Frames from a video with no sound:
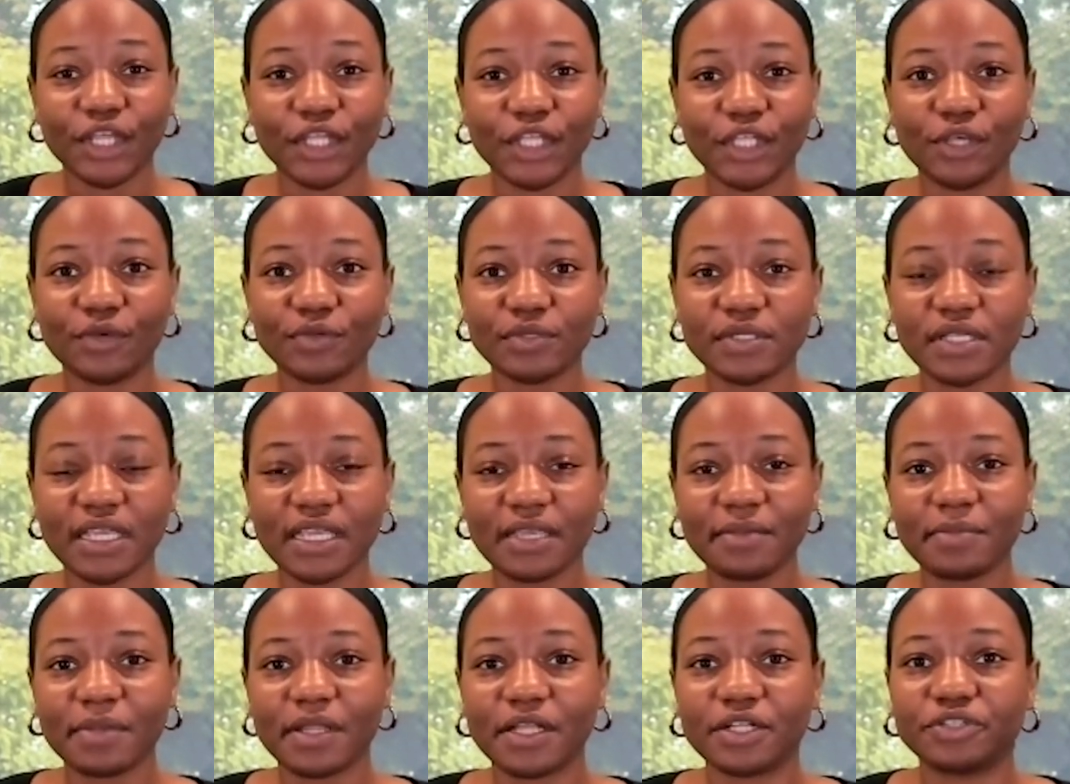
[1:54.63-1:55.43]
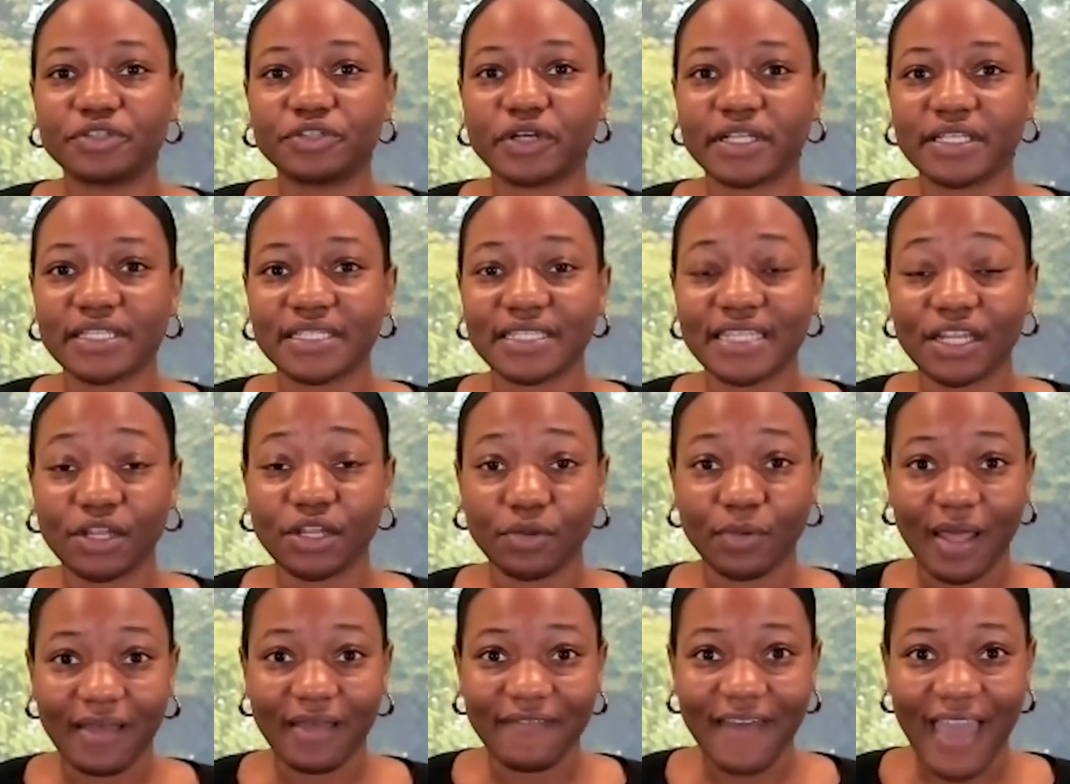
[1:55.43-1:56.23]
Use an email address that
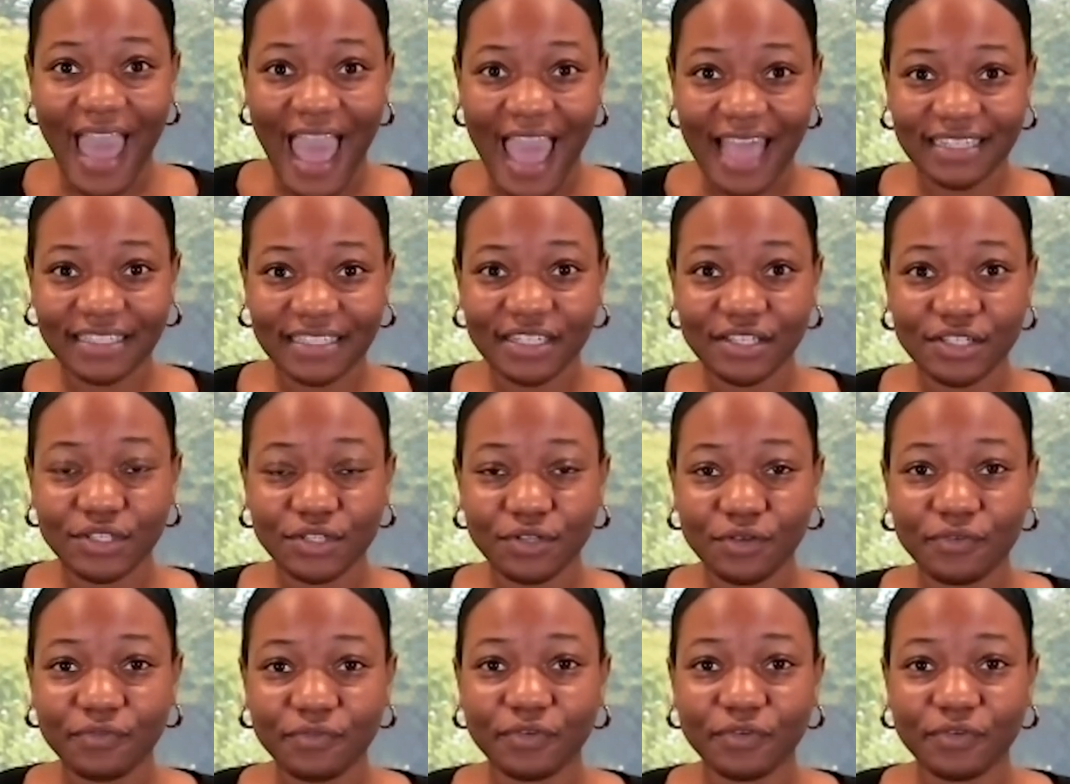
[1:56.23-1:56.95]
you'll have access to